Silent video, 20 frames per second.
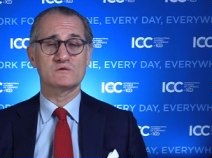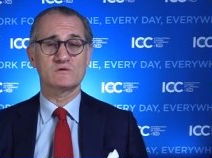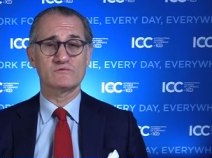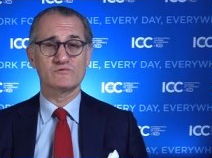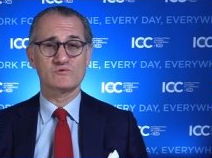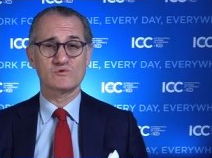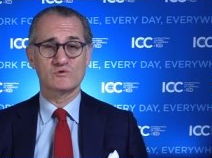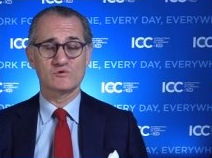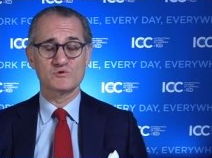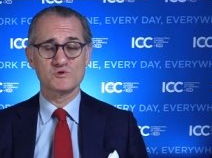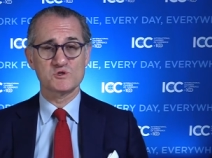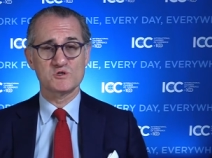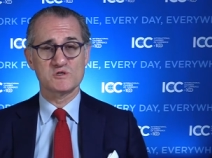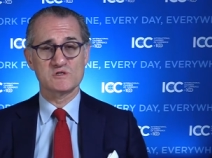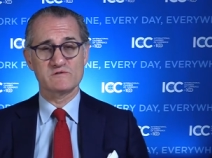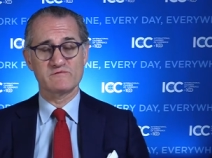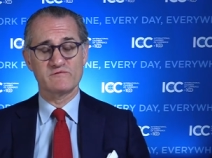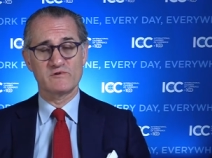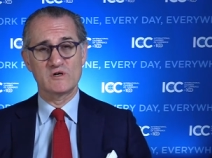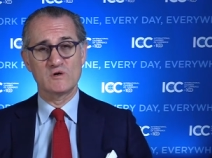Of course,
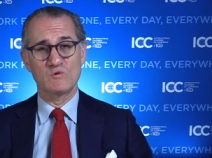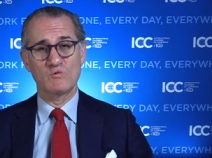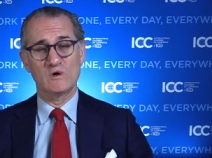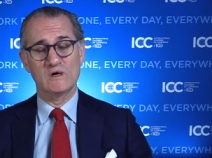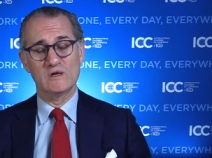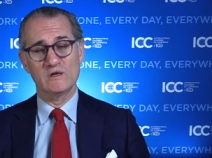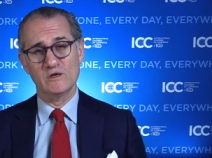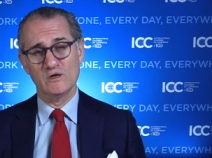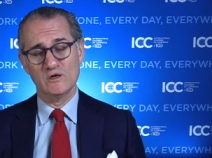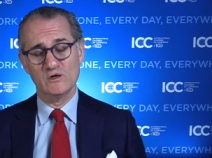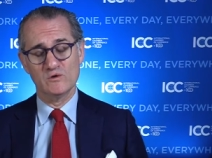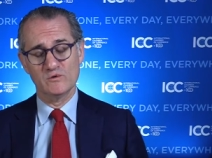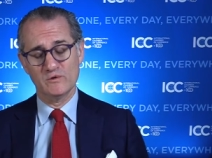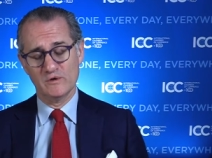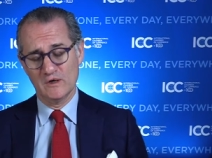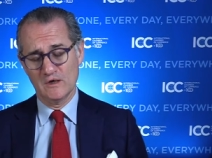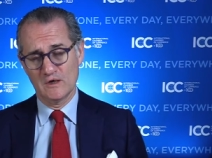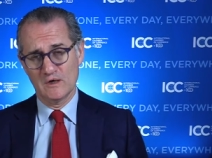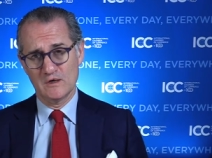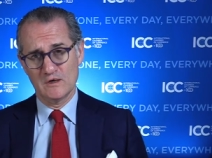she's very well known